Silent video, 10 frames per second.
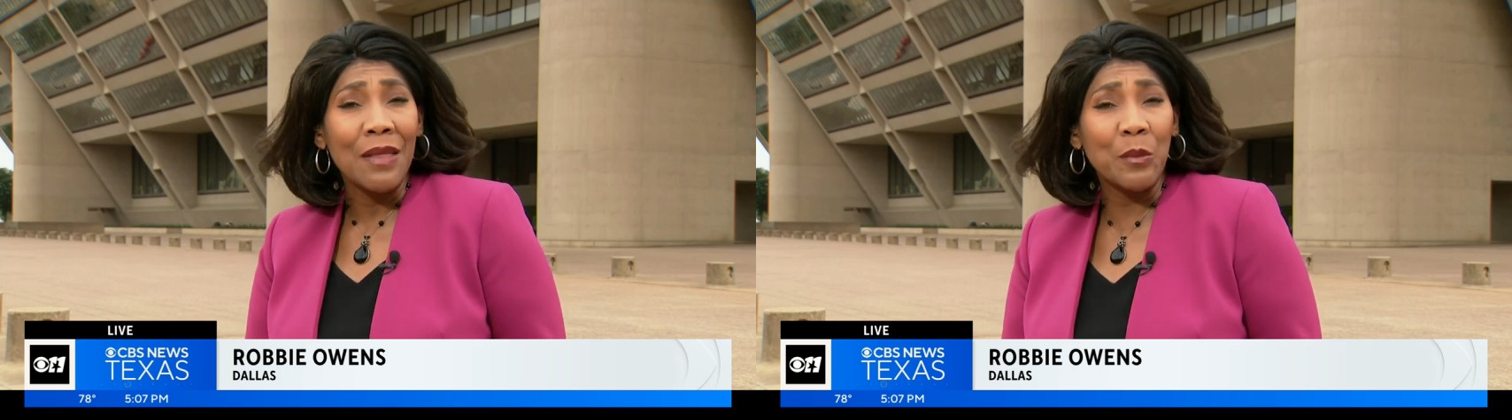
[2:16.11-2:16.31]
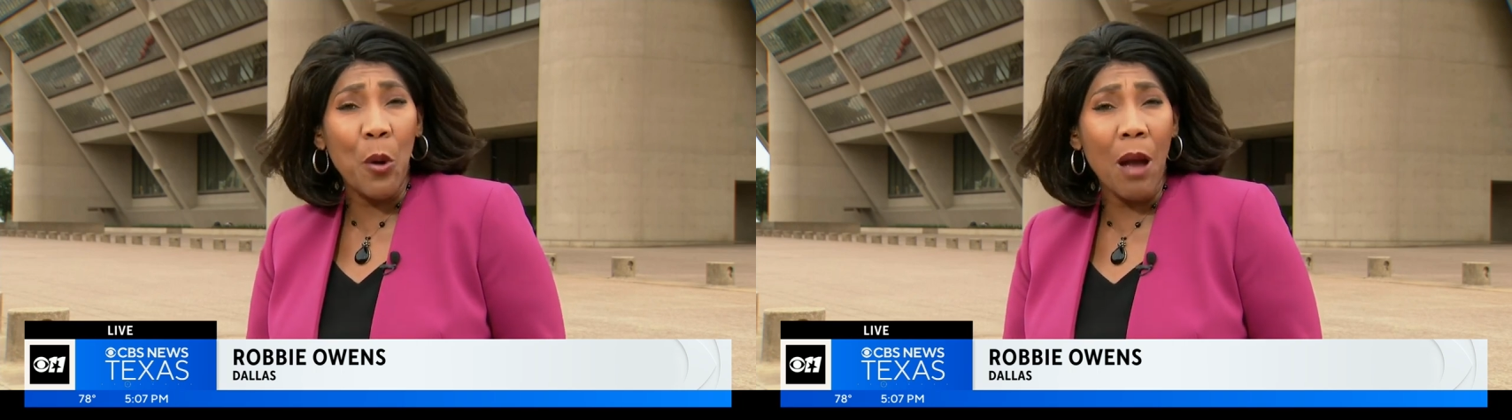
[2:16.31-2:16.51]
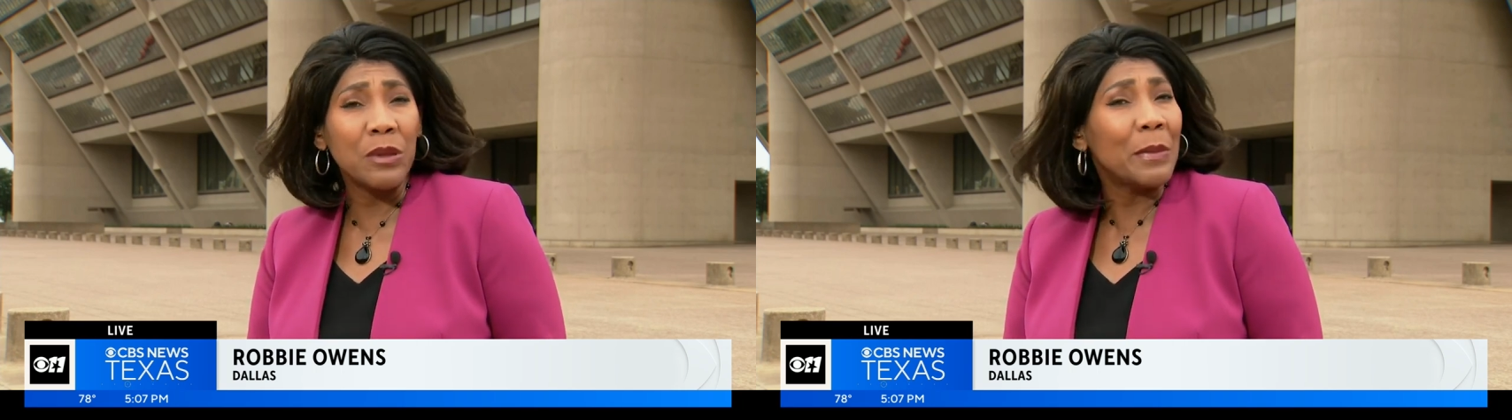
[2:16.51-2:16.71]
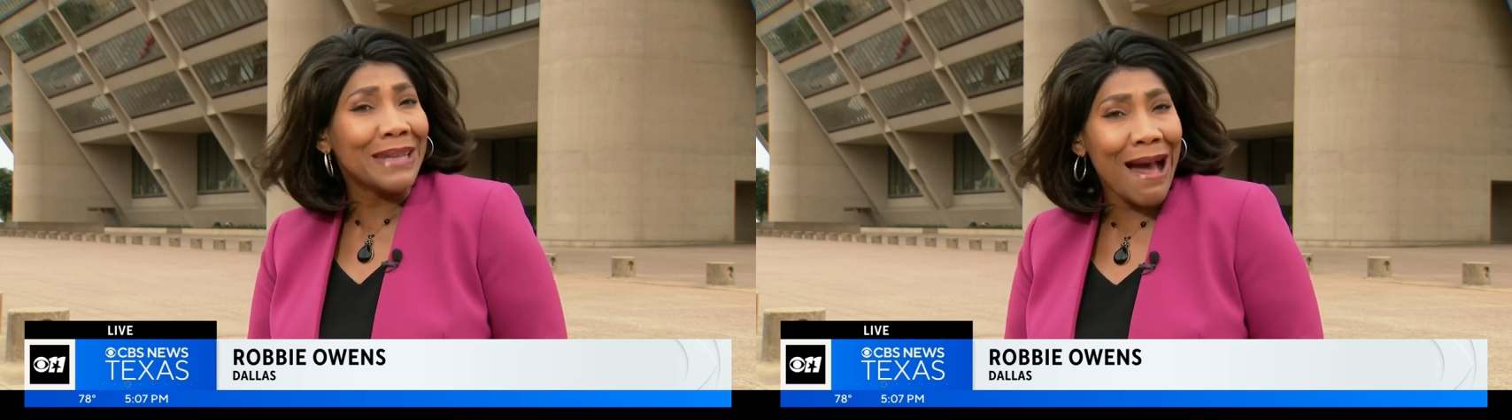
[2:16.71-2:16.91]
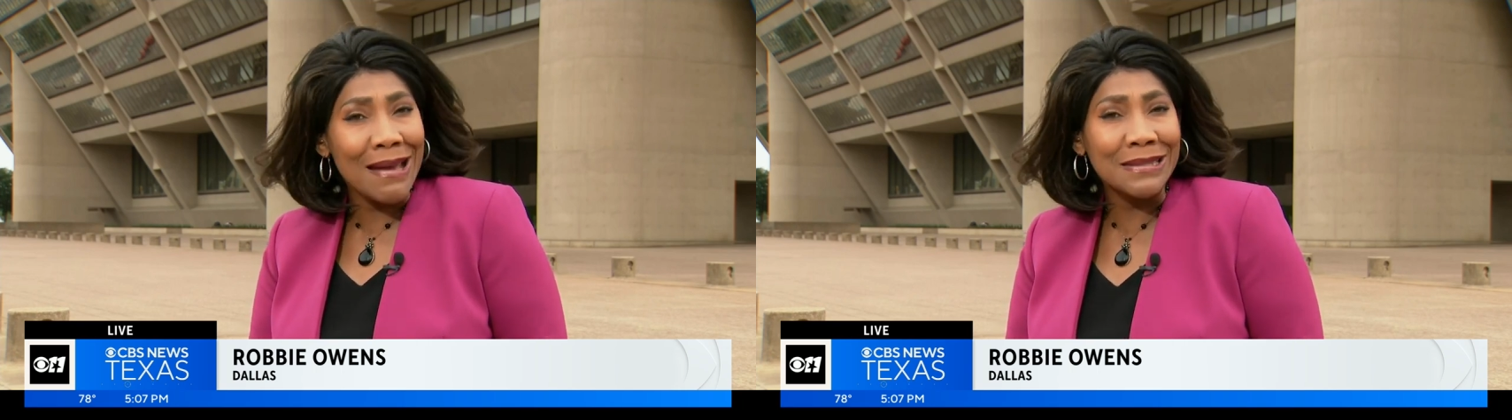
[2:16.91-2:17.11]
the problem
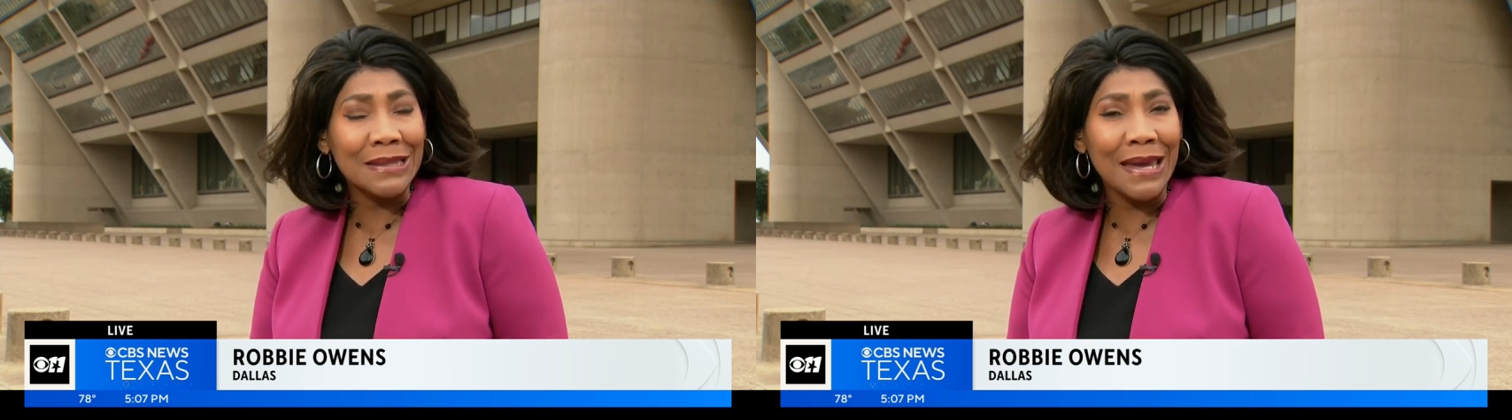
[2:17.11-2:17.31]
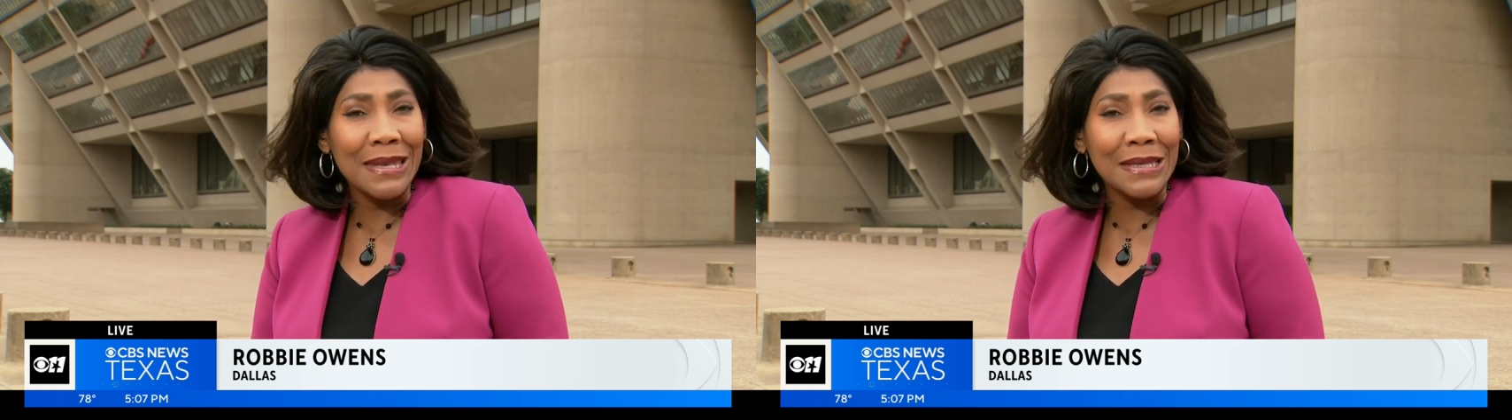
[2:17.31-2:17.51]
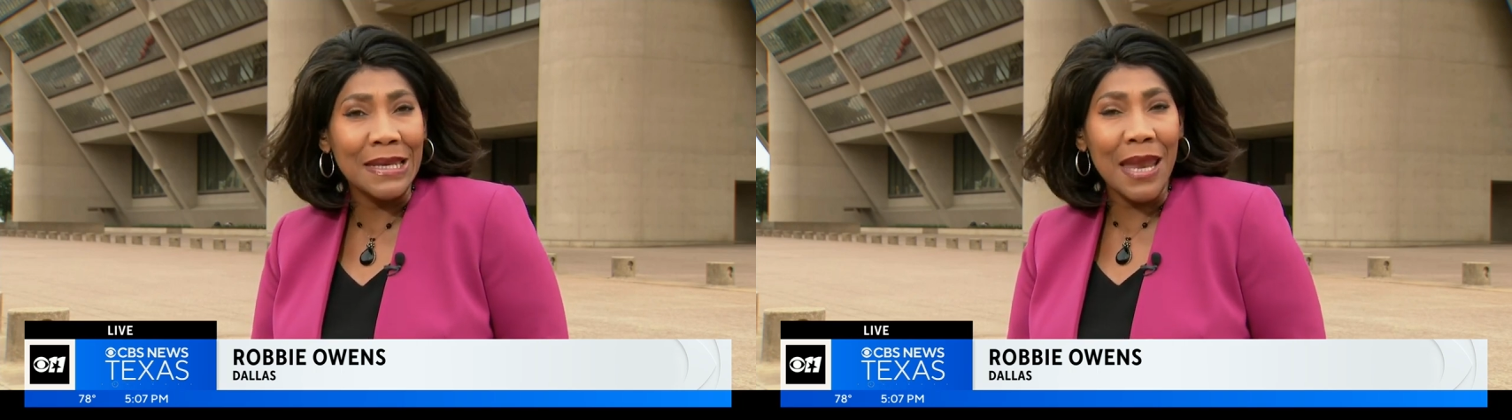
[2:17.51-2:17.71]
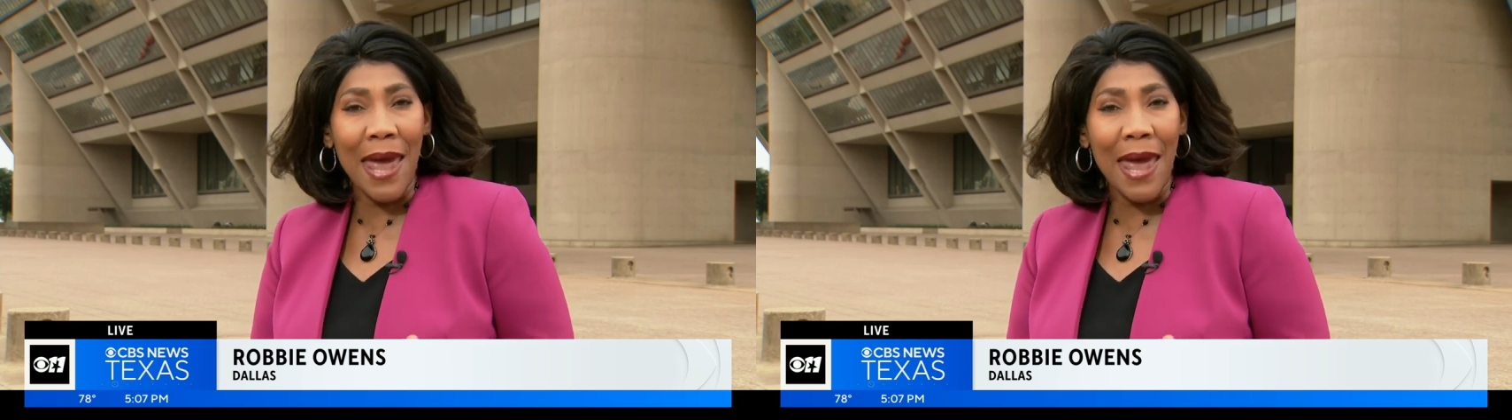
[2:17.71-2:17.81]
and isolated it,